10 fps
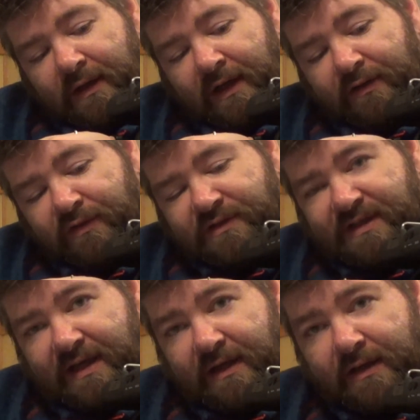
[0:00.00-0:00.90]
entrance
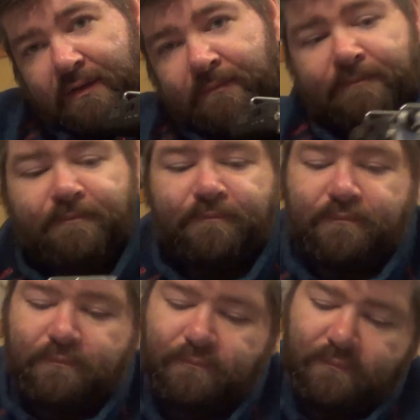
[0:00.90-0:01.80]
here,
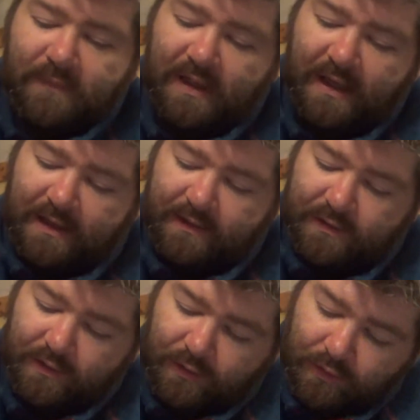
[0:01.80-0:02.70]
and
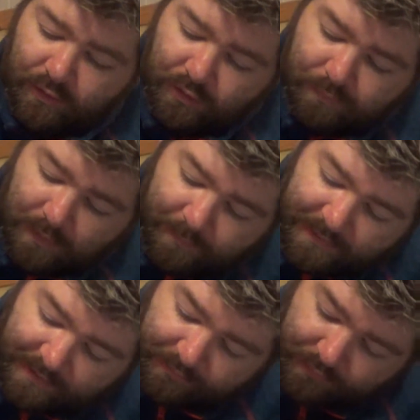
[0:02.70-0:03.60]
you pop it
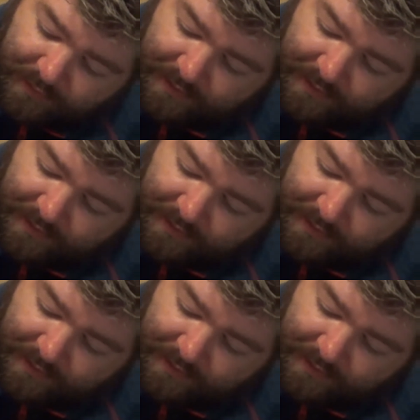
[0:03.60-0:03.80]
into the